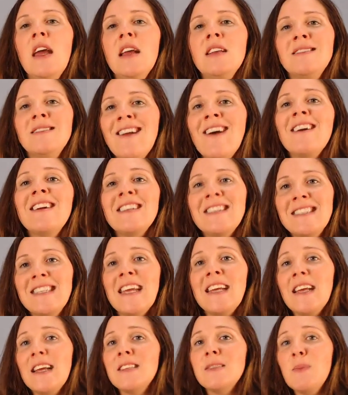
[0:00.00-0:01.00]
it's not going to
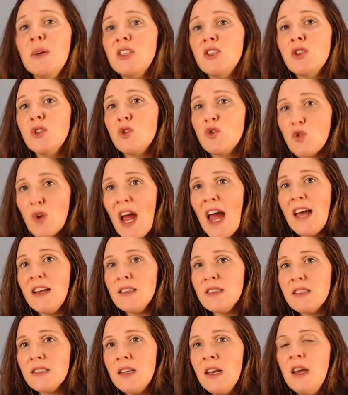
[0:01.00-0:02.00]
take as much
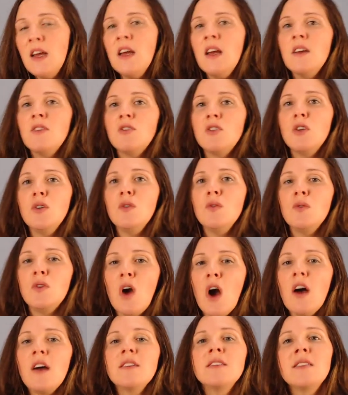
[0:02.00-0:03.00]
stress to
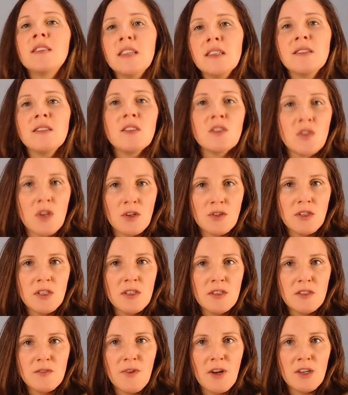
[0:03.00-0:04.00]
cause this to start to
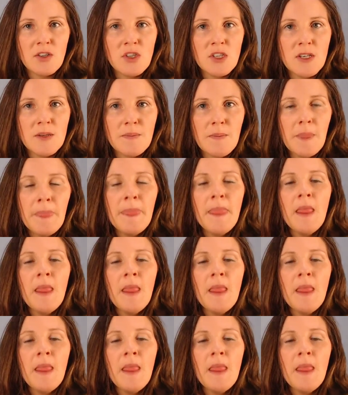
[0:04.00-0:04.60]
dysfunction.